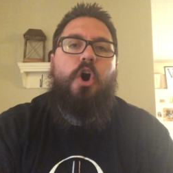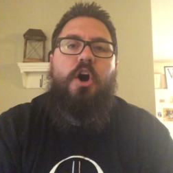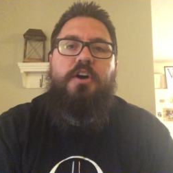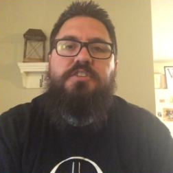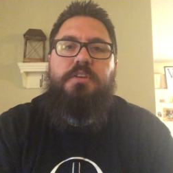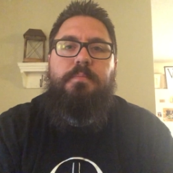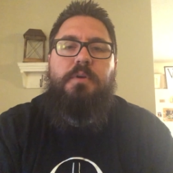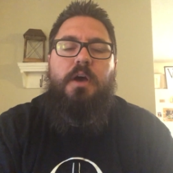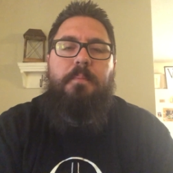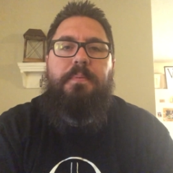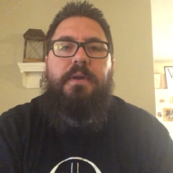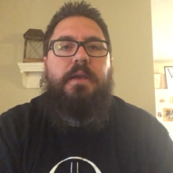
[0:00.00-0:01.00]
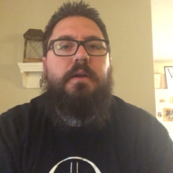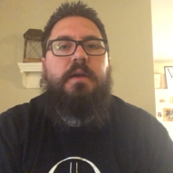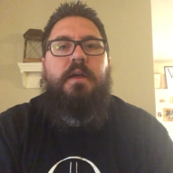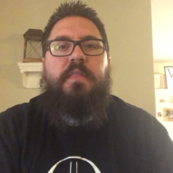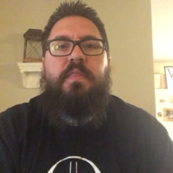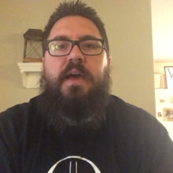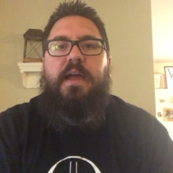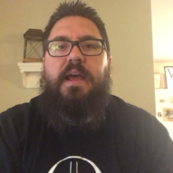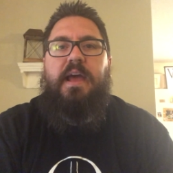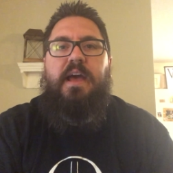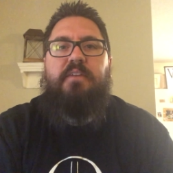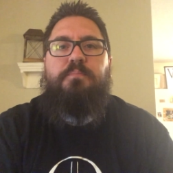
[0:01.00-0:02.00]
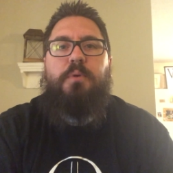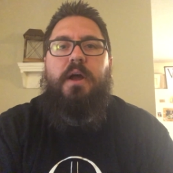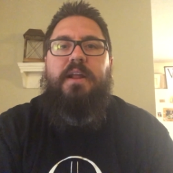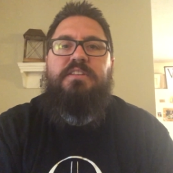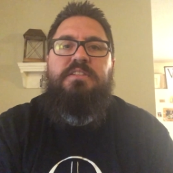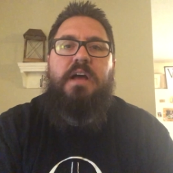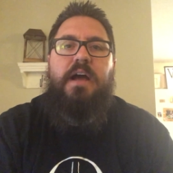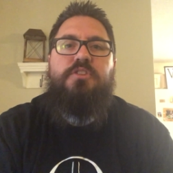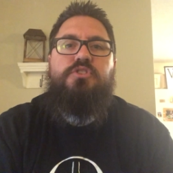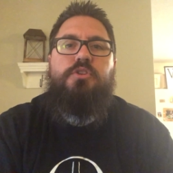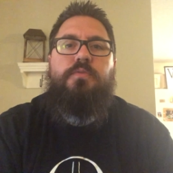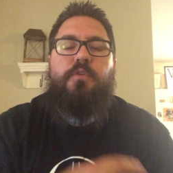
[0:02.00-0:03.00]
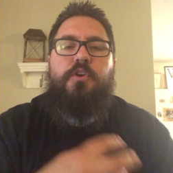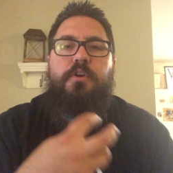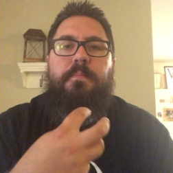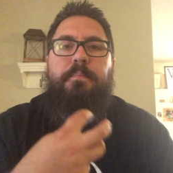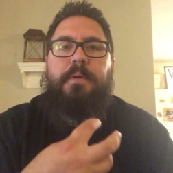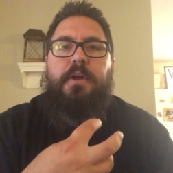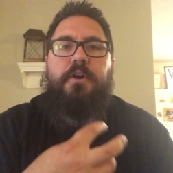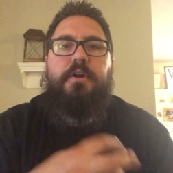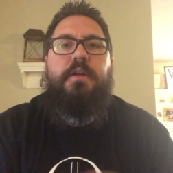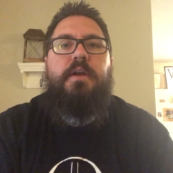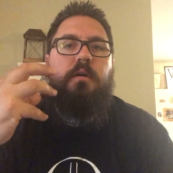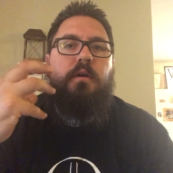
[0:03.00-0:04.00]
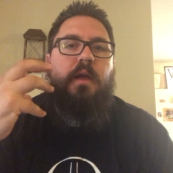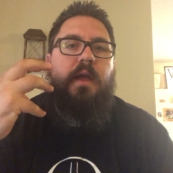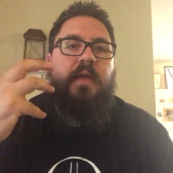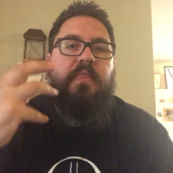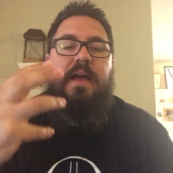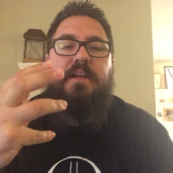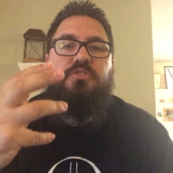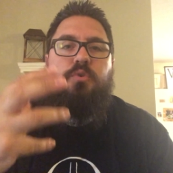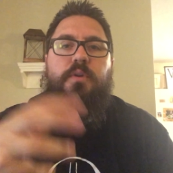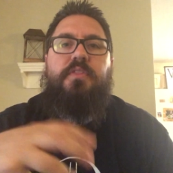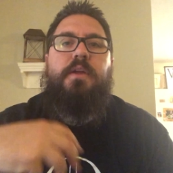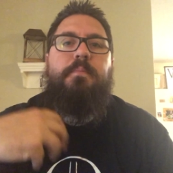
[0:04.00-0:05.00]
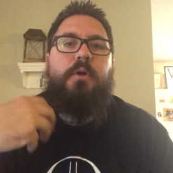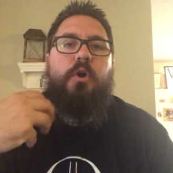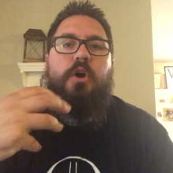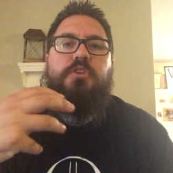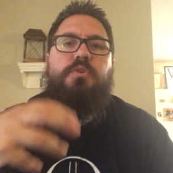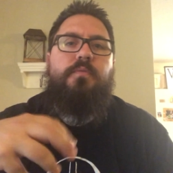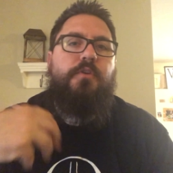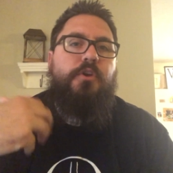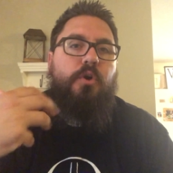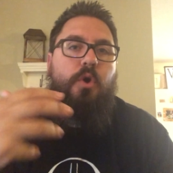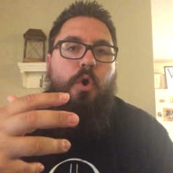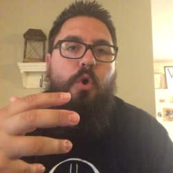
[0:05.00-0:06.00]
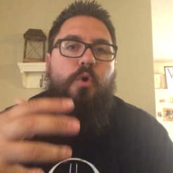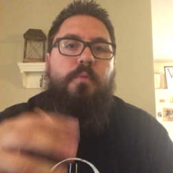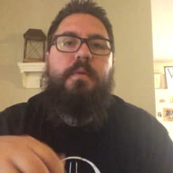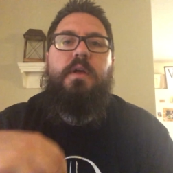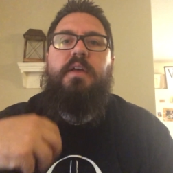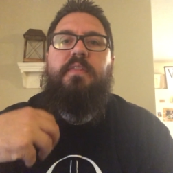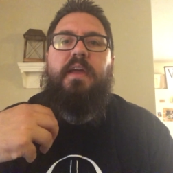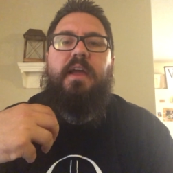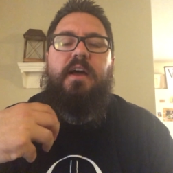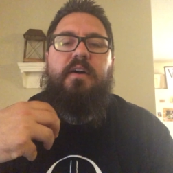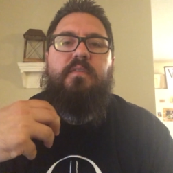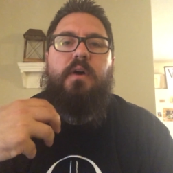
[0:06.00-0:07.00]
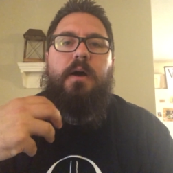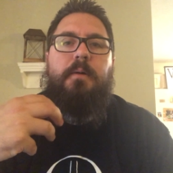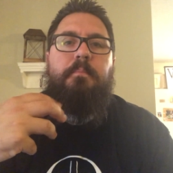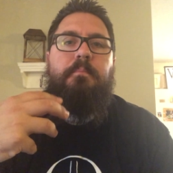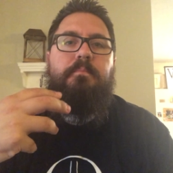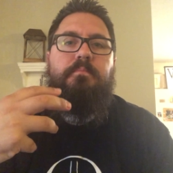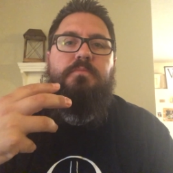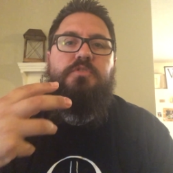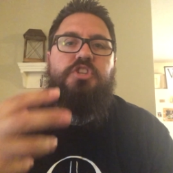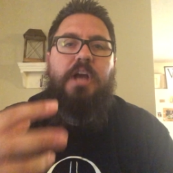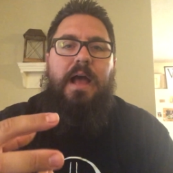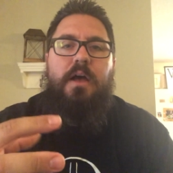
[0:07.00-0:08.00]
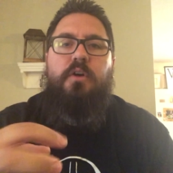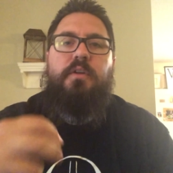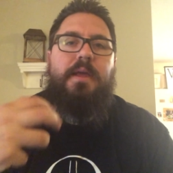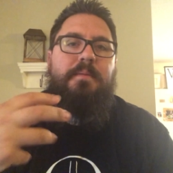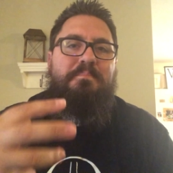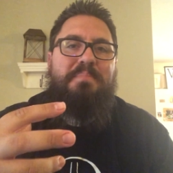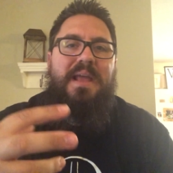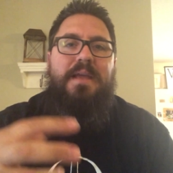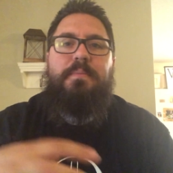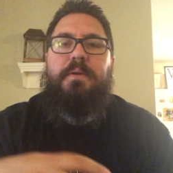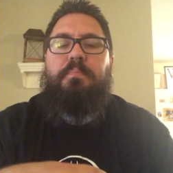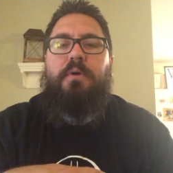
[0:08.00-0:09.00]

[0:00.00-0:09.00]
awesome company that have products not just for your beard and that sort of thing, but also for your home. They have uh, child and baby